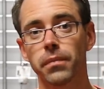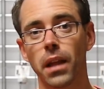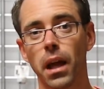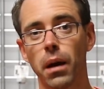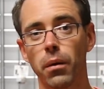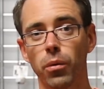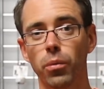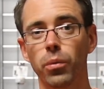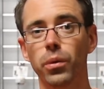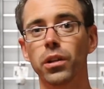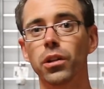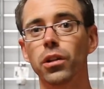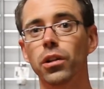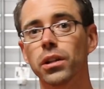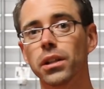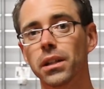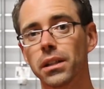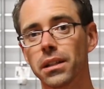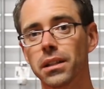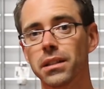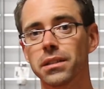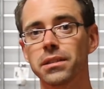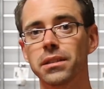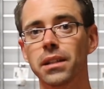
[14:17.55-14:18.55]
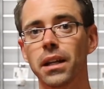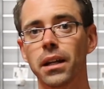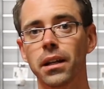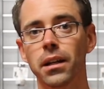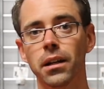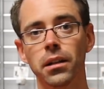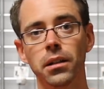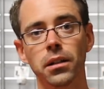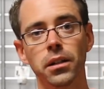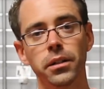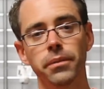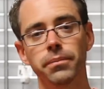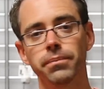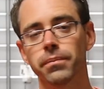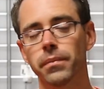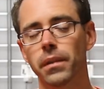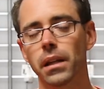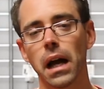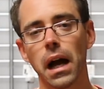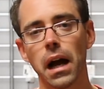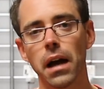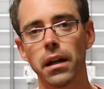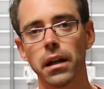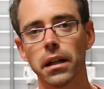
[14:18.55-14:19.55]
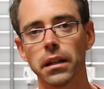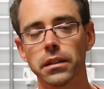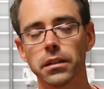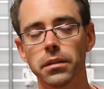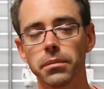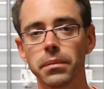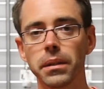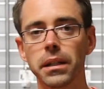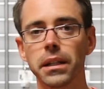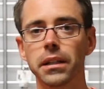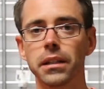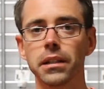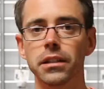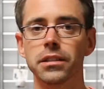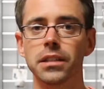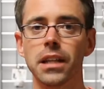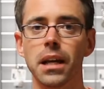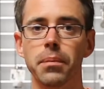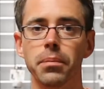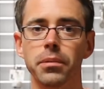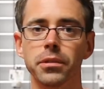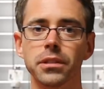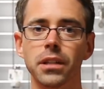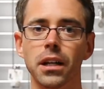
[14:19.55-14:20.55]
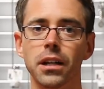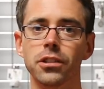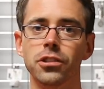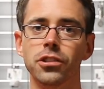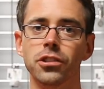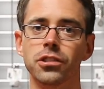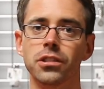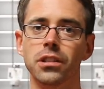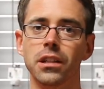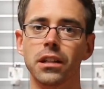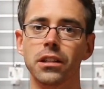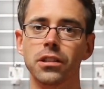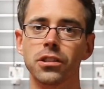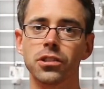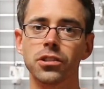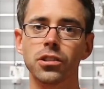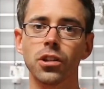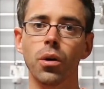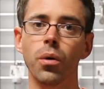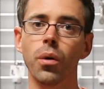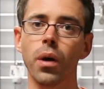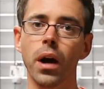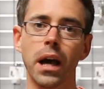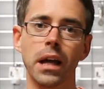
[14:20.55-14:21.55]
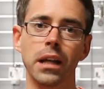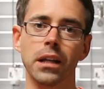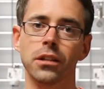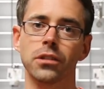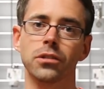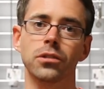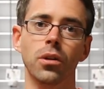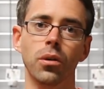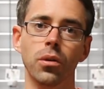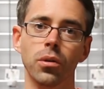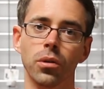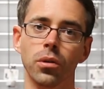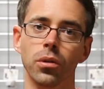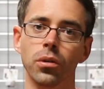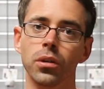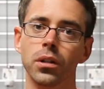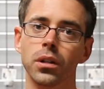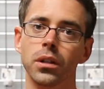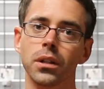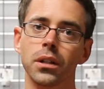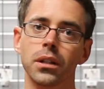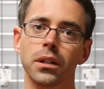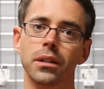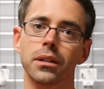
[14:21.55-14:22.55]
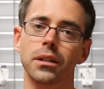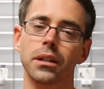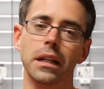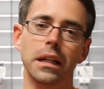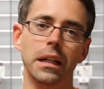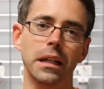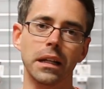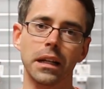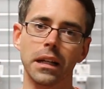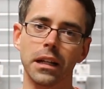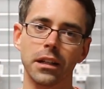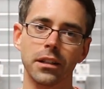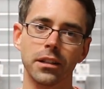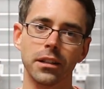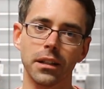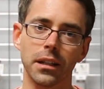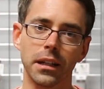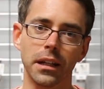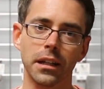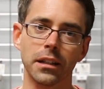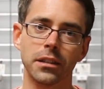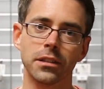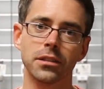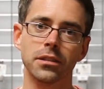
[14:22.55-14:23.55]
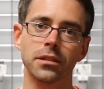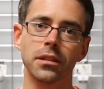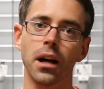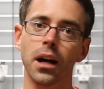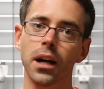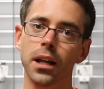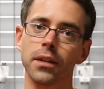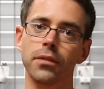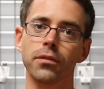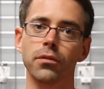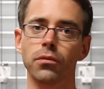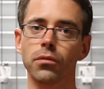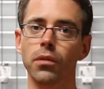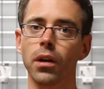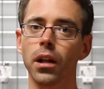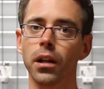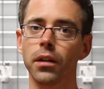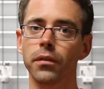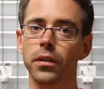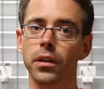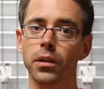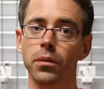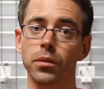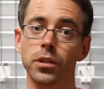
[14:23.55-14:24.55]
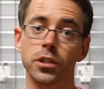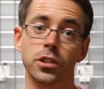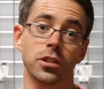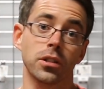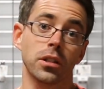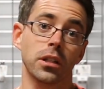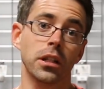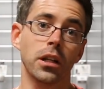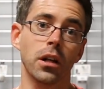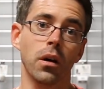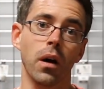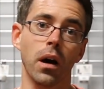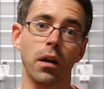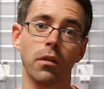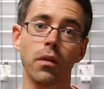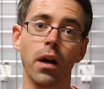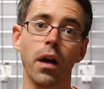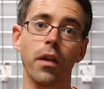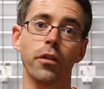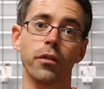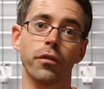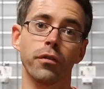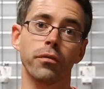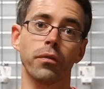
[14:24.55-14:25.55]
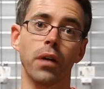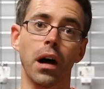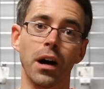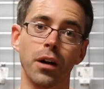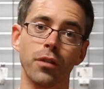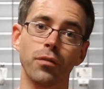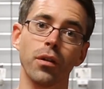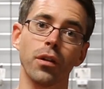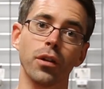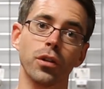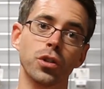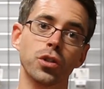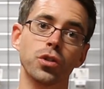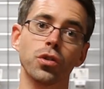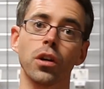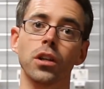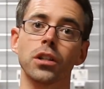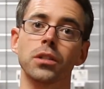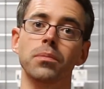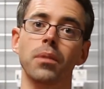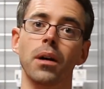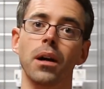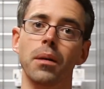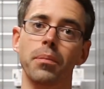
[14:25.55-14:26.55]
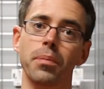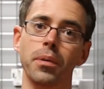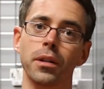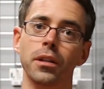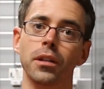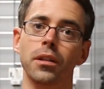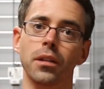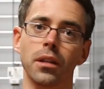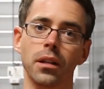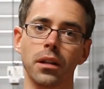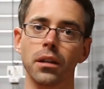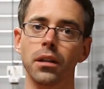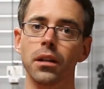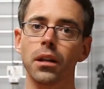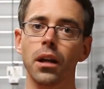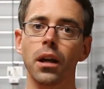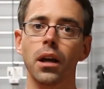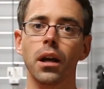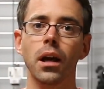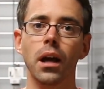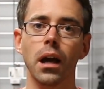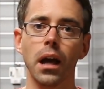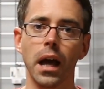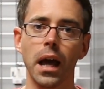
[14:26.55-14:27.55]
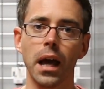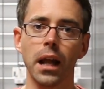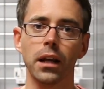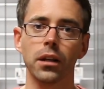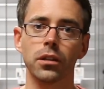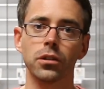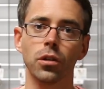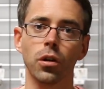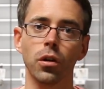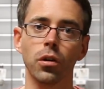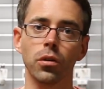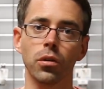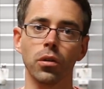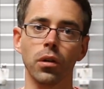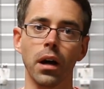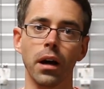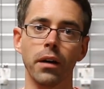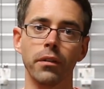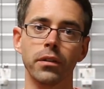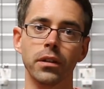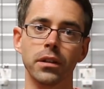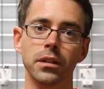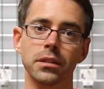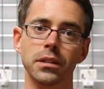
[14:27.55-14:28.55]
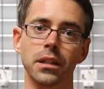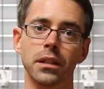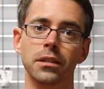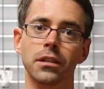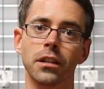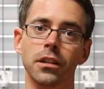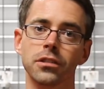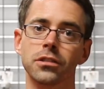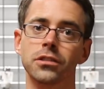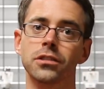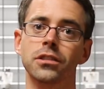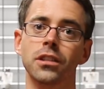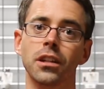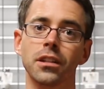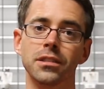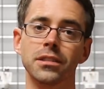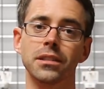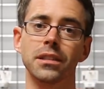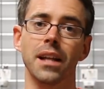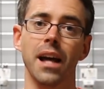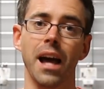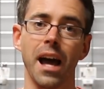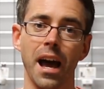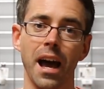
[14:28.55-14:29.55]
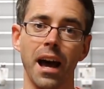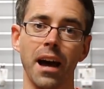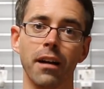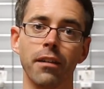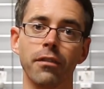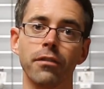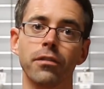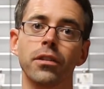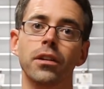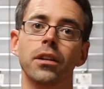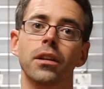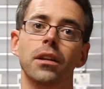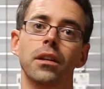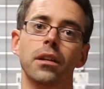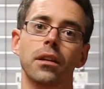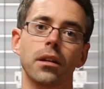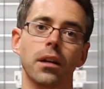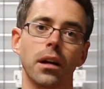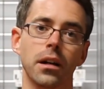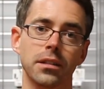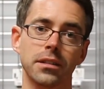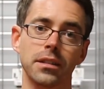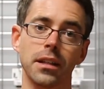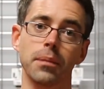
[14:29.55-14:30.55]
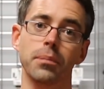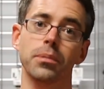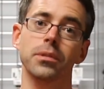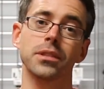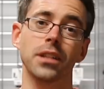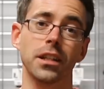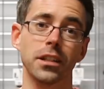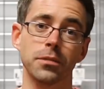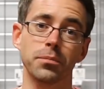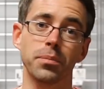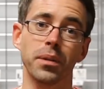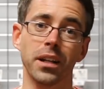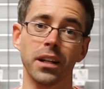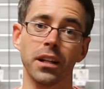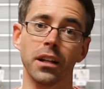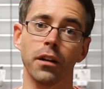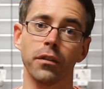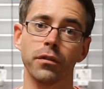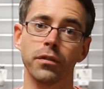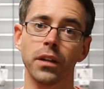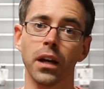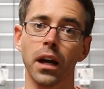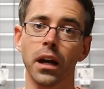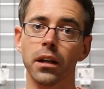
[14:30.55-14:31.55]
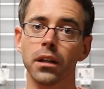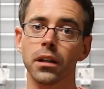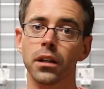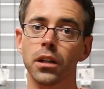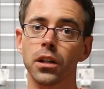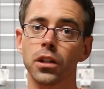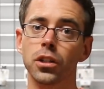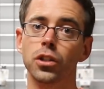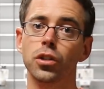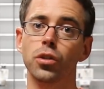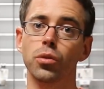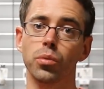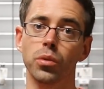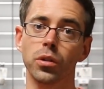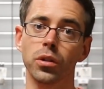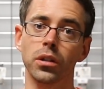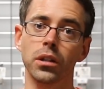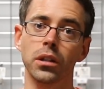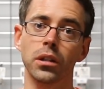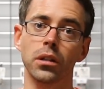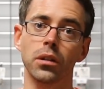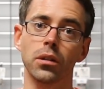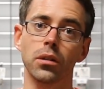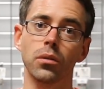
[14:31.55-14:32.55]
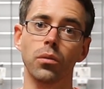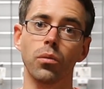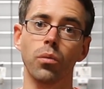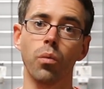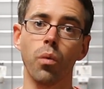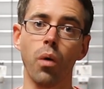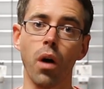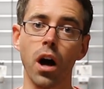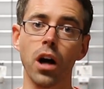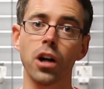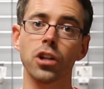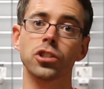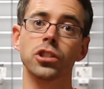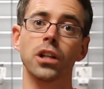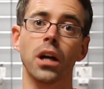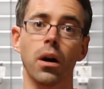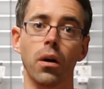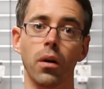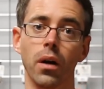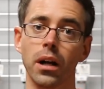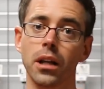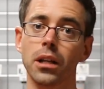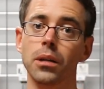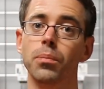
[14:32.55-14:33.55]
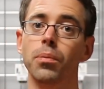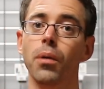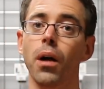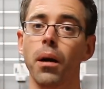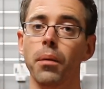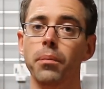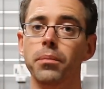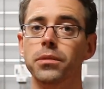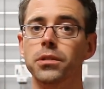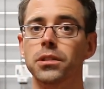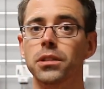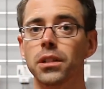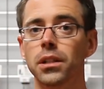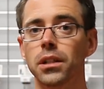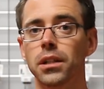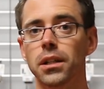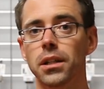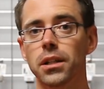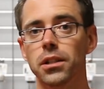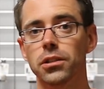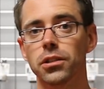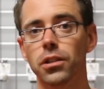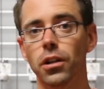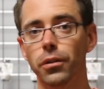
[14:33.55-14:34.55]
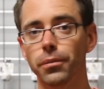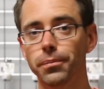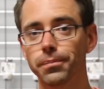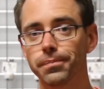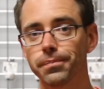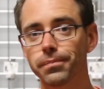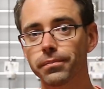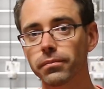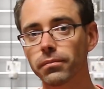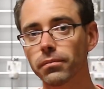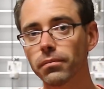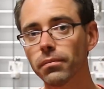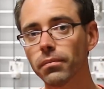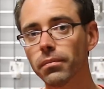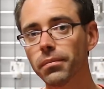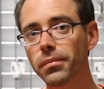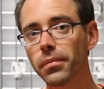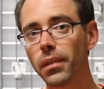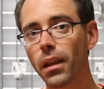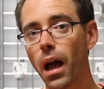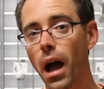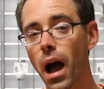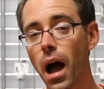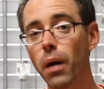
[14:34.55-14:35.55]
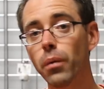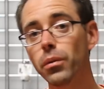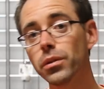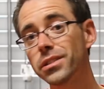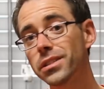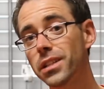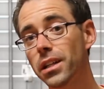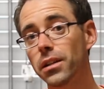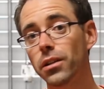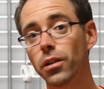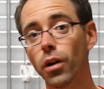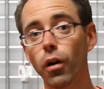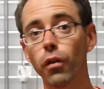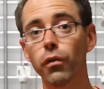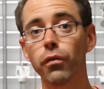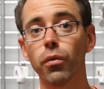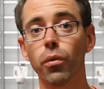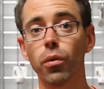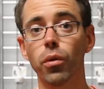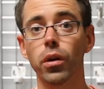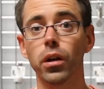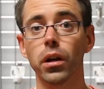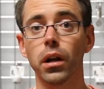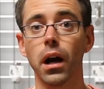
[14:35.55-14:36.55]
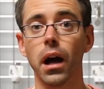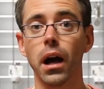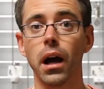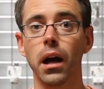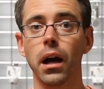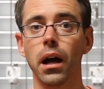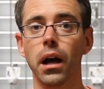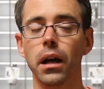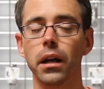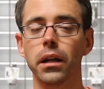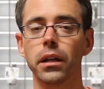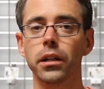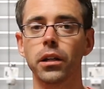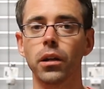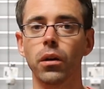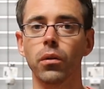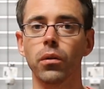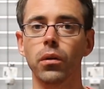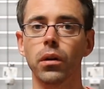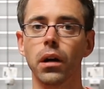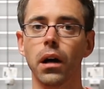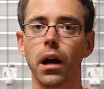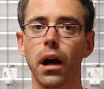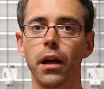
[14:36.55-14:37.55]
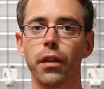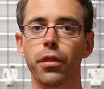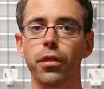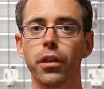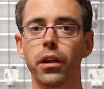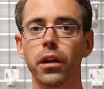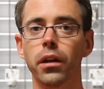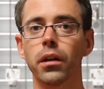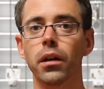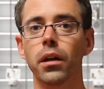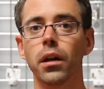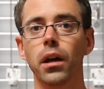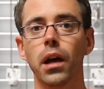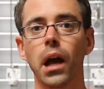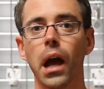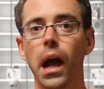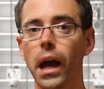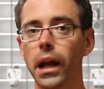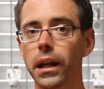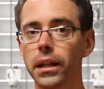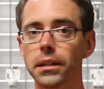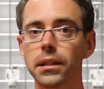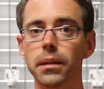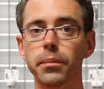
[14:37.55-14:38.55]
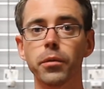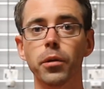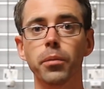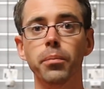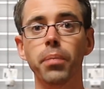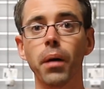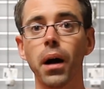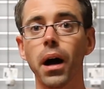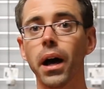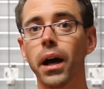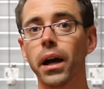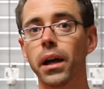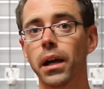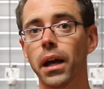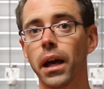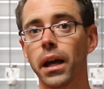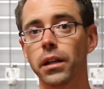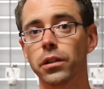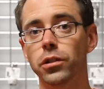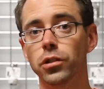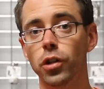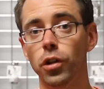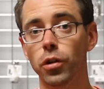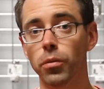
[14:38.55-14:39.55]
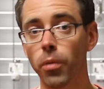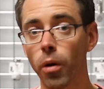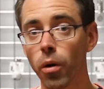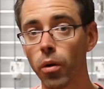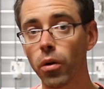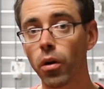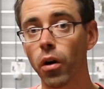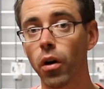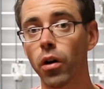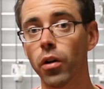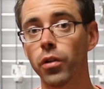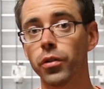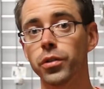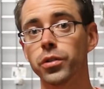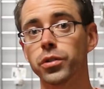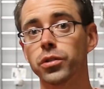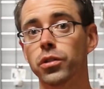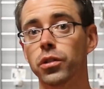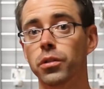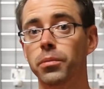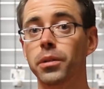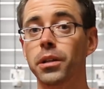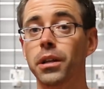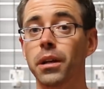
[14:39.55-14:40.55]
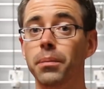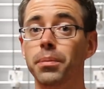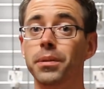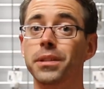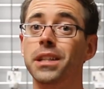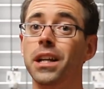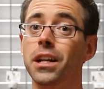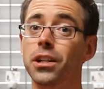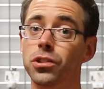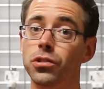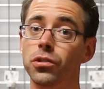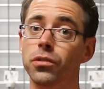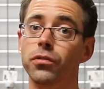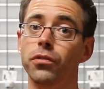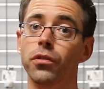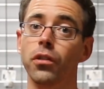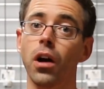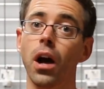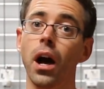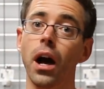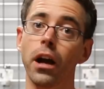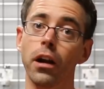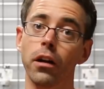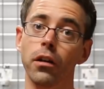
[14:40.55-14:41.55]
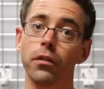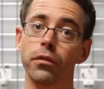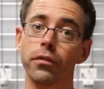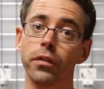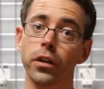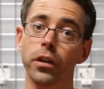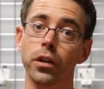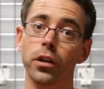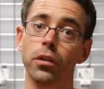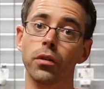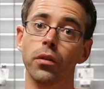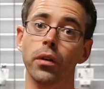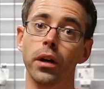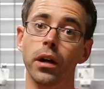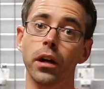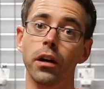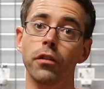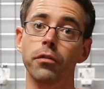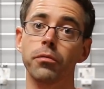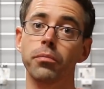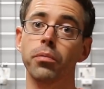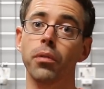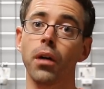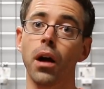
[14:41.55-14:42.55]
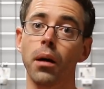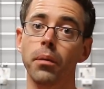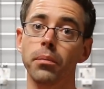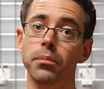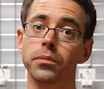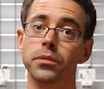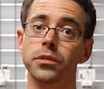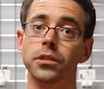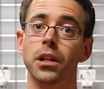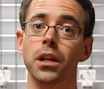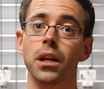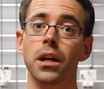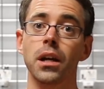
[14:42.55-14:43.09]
And when we look at this data, to me, the sample size just is so anecdotal, it's not even relevant. Which, I'd rather trust my opinion than anecdotal evidence that doesn't have a sample size big enough yet to really wash out any problems. So I would say go for it. I think anytime you're buying a turbo car, there's going to be a potential for a higher failure rate of problems